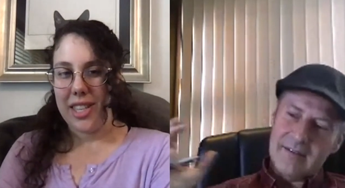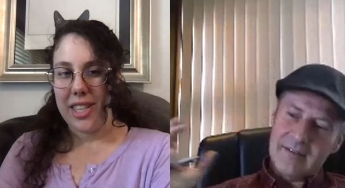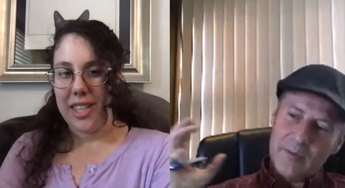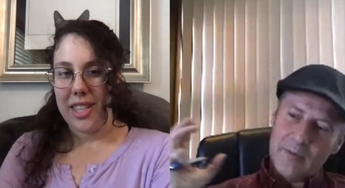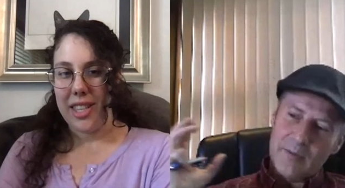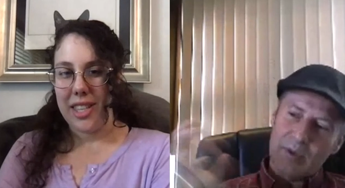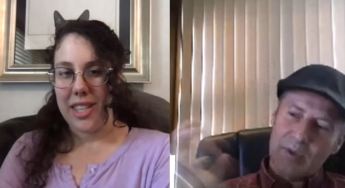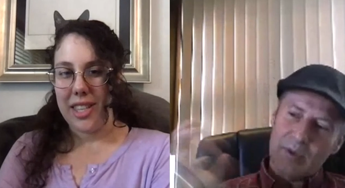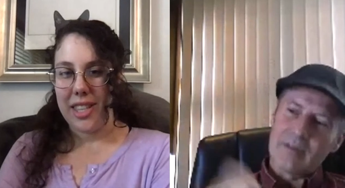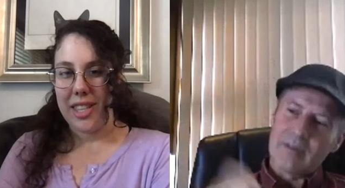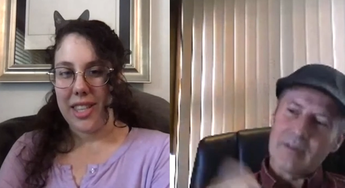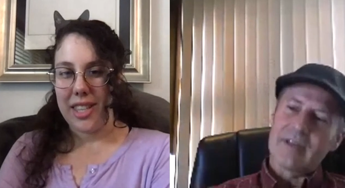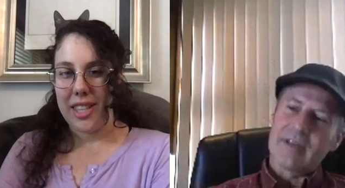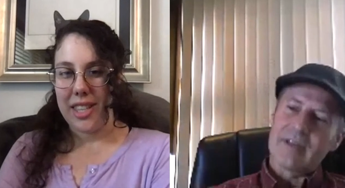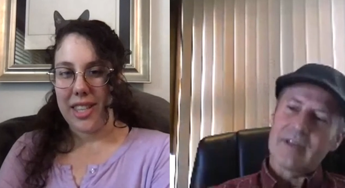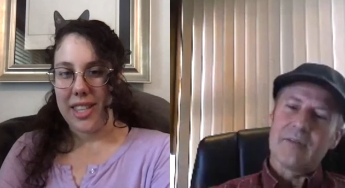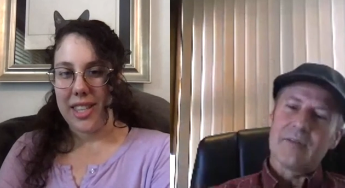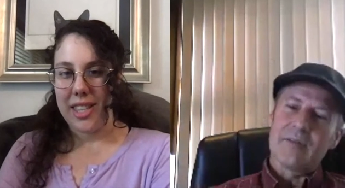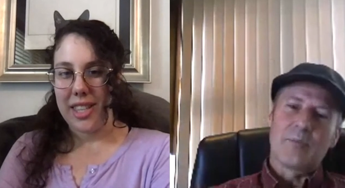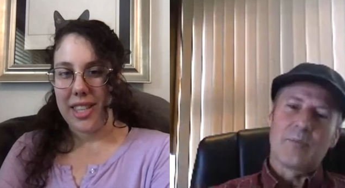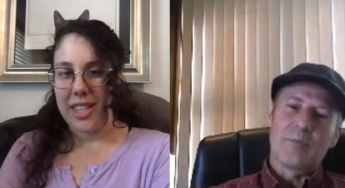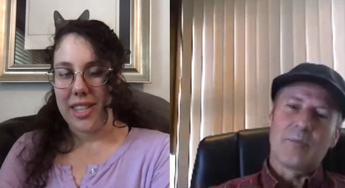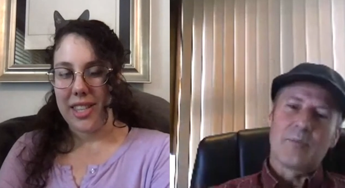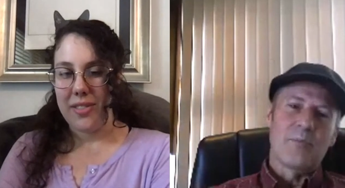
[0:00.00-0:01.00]
Speaker 1: ability
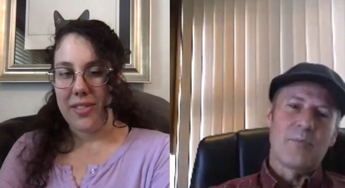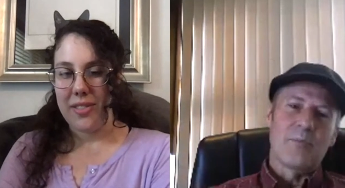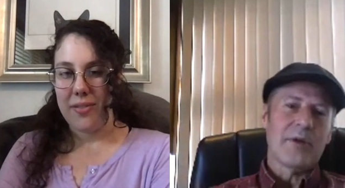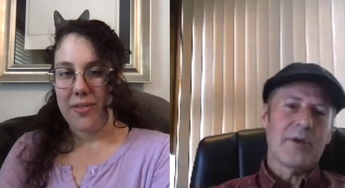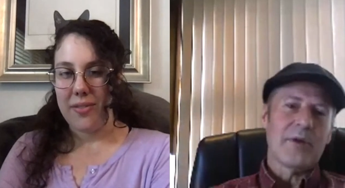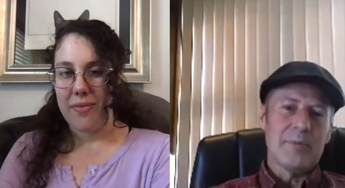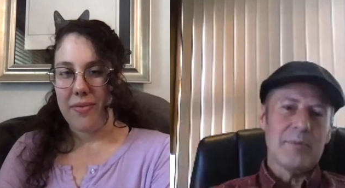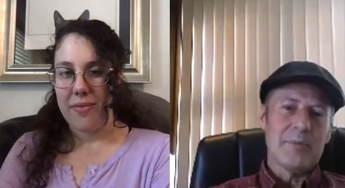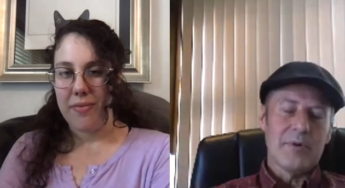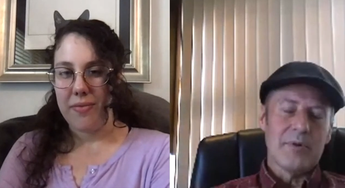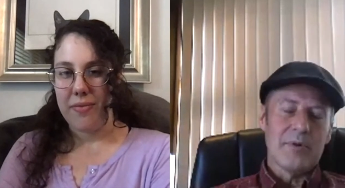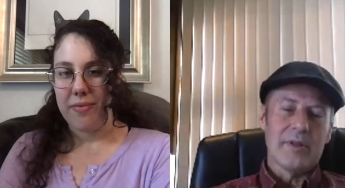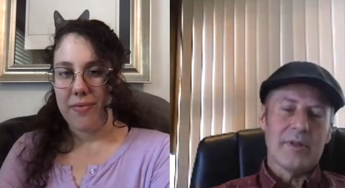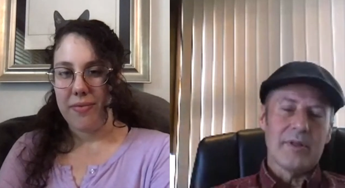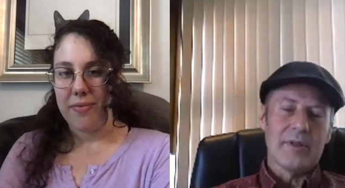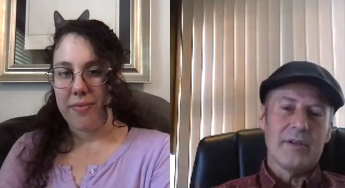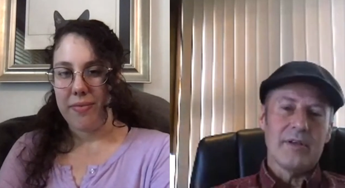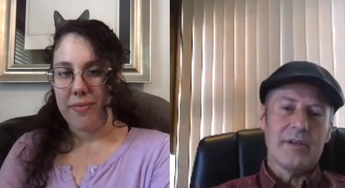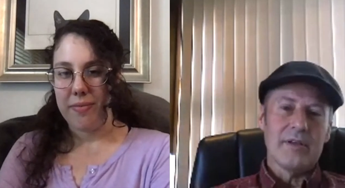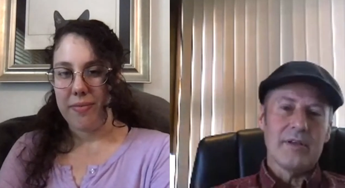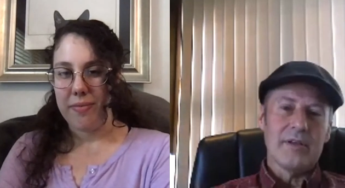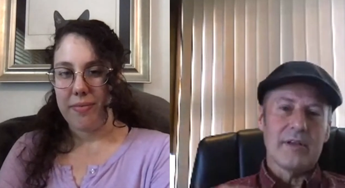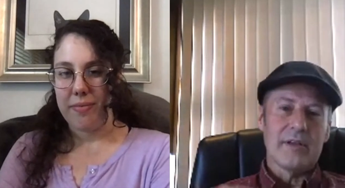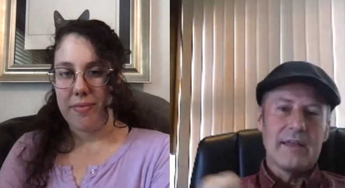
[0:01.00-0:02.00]
to bring people
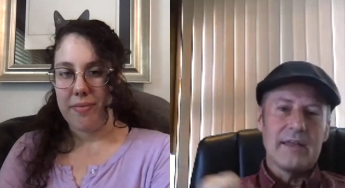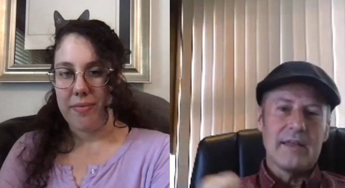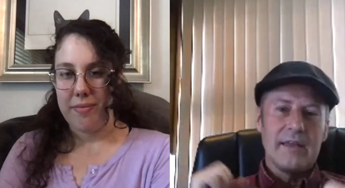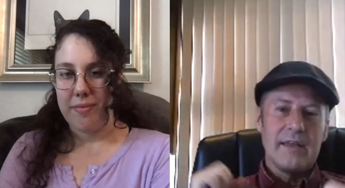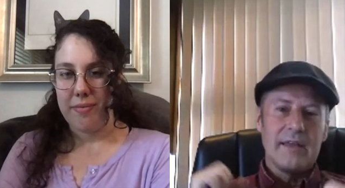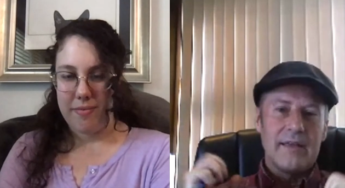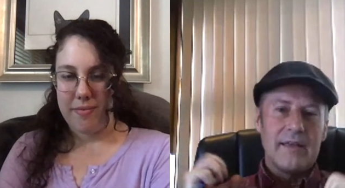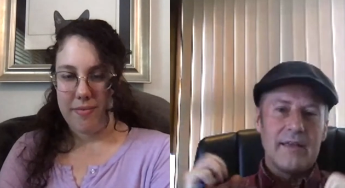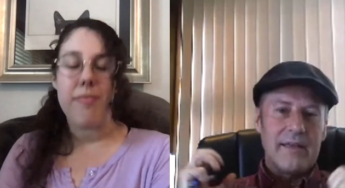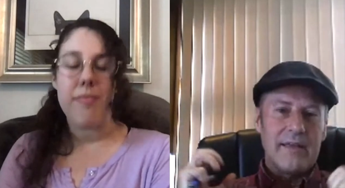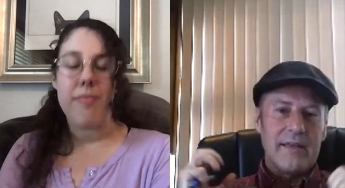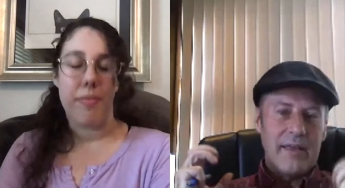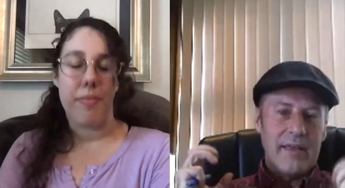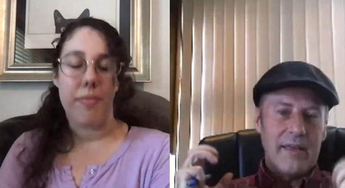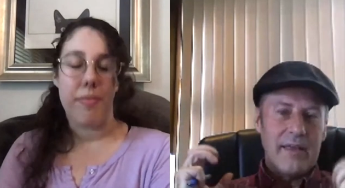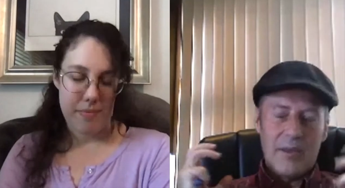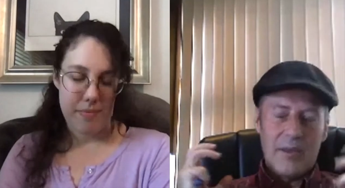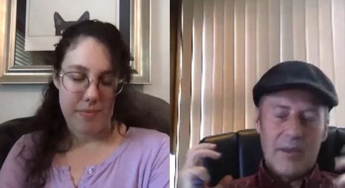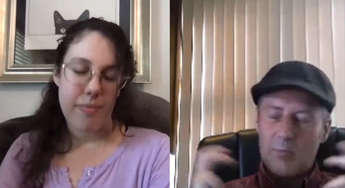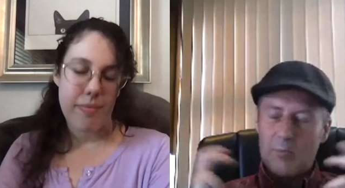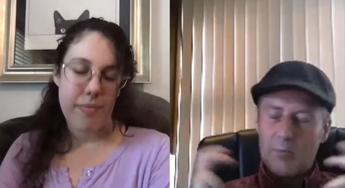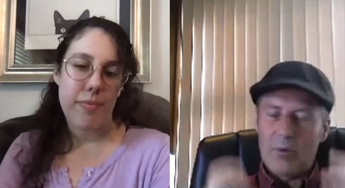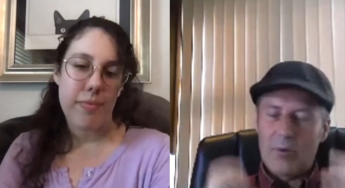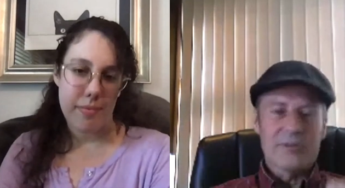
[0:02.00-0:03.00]
in,
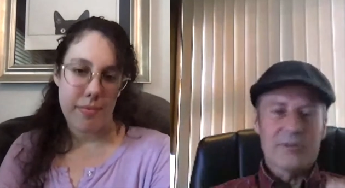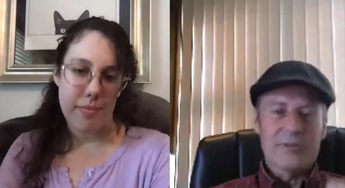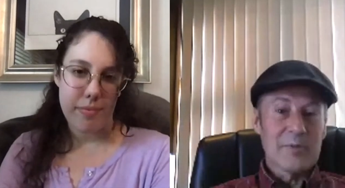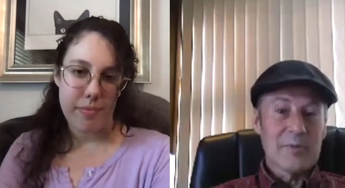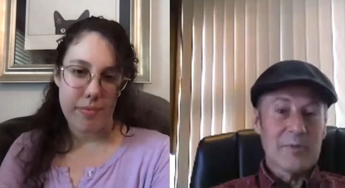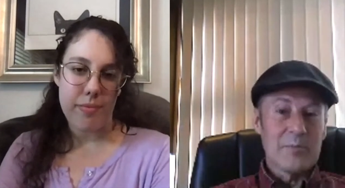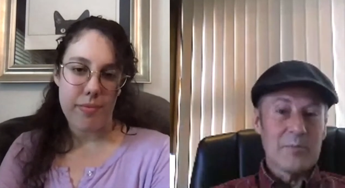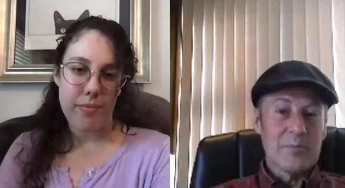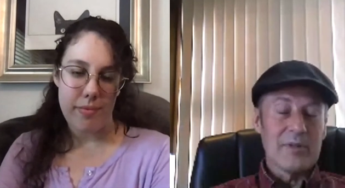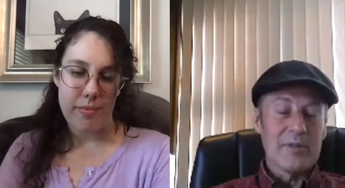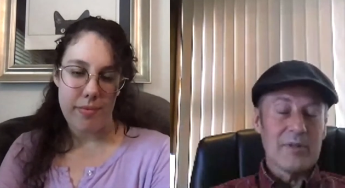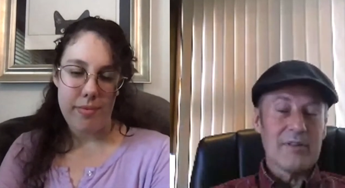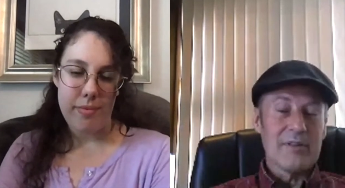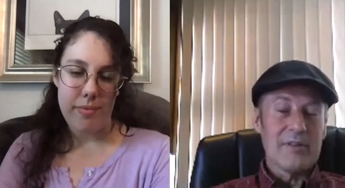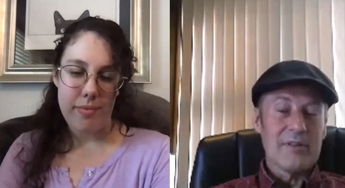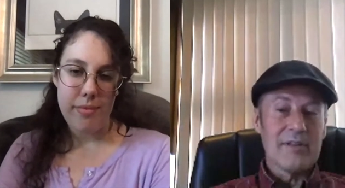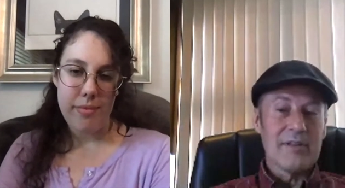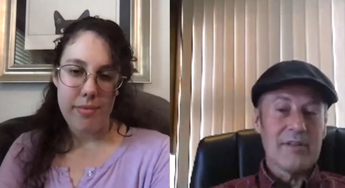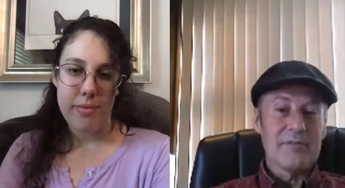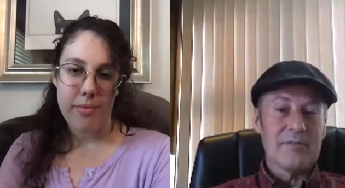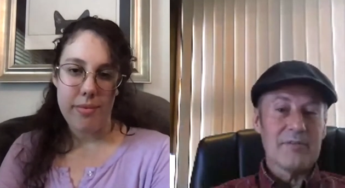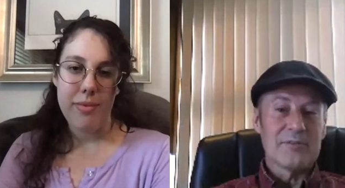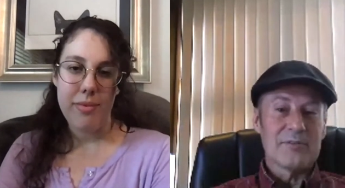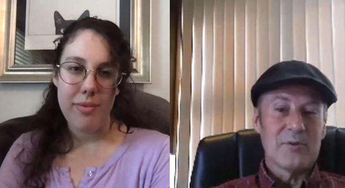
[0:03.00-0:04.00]
immerse them
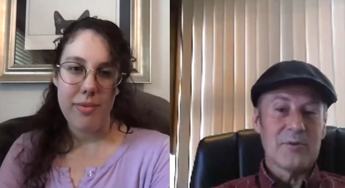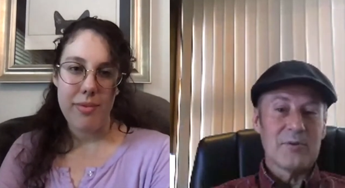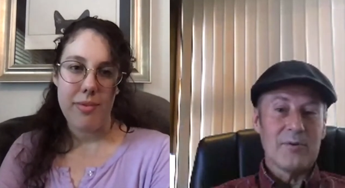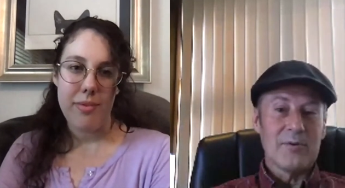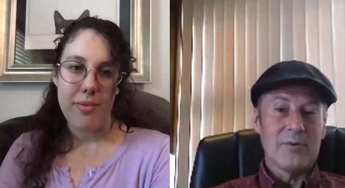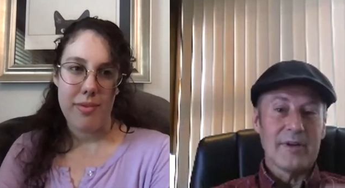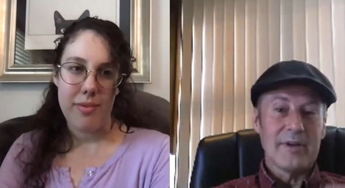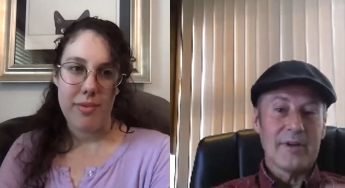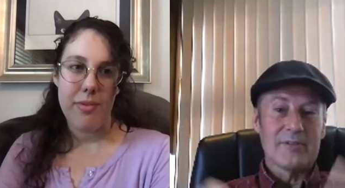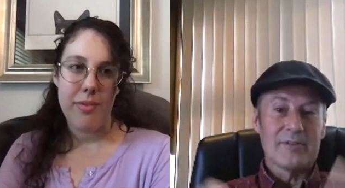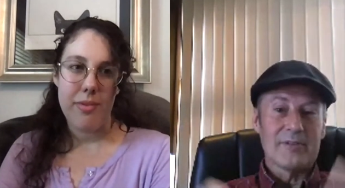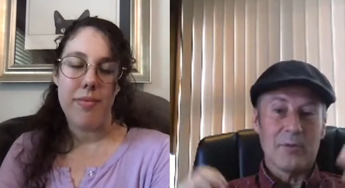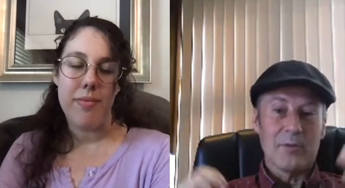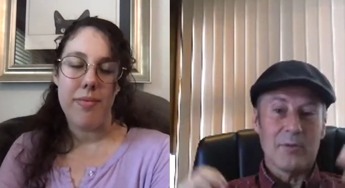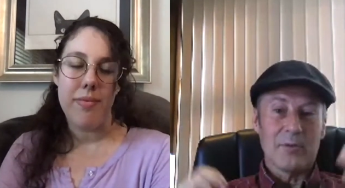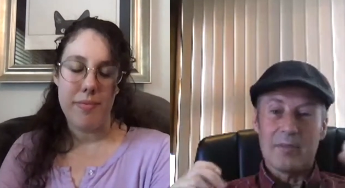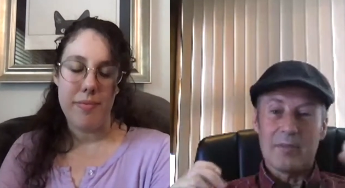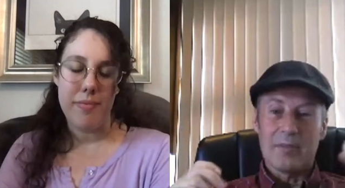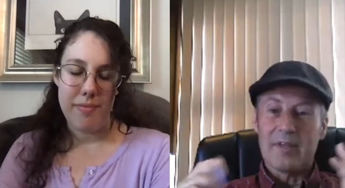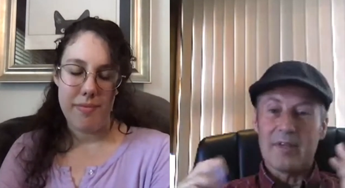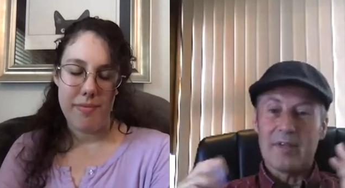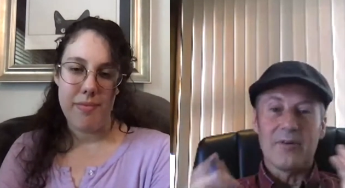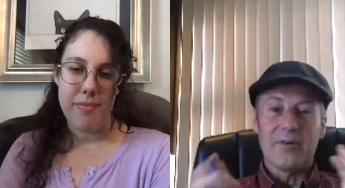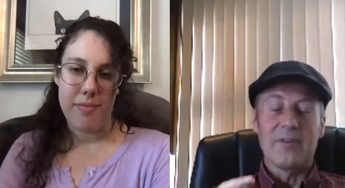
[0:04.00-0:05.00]
completely in the story so that
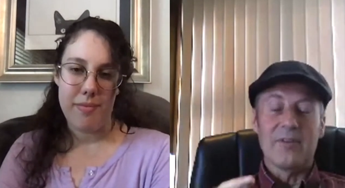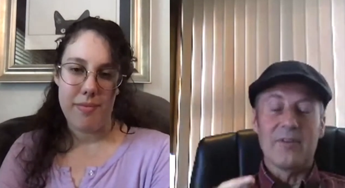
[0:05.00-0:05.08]
they don't